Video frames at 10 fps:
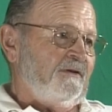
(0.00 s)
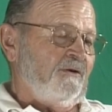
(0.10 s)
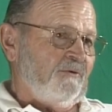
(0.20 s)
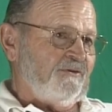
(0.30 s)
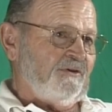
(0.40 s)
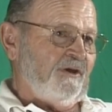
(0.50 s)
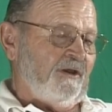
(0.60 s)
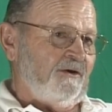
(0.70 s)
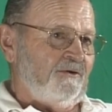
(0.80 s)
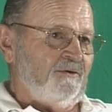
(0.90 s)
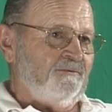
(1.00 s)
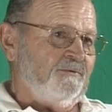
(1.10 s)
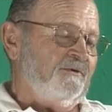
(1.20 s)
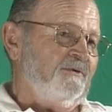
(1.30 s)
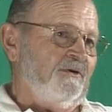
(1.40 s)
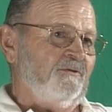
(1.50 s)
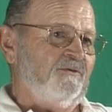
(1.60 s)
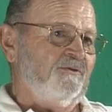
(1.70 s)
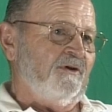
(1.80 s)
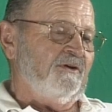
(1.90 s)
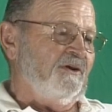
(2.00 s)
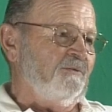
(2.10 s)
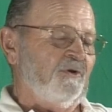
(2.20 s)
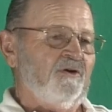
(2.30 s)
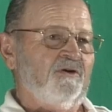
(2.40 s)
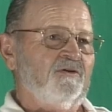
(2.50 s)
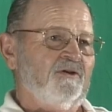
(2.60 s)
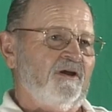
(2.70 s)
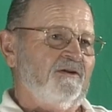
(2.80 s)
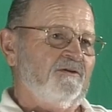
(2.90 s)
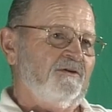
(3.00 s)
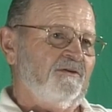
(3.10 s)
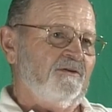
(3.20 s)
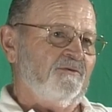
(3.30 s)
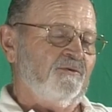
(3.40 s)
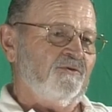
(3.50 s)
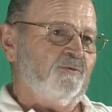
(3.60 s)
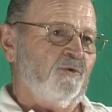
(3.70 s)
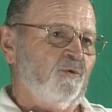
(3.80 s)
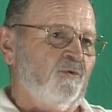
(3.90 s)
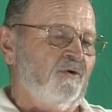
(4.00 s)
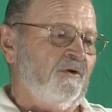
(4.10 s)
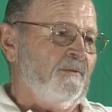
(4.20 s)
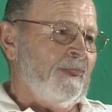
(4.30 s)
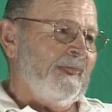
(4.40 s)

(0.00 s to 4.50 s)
They went to Canada. They trying to keep my uncle out of the, the First World War.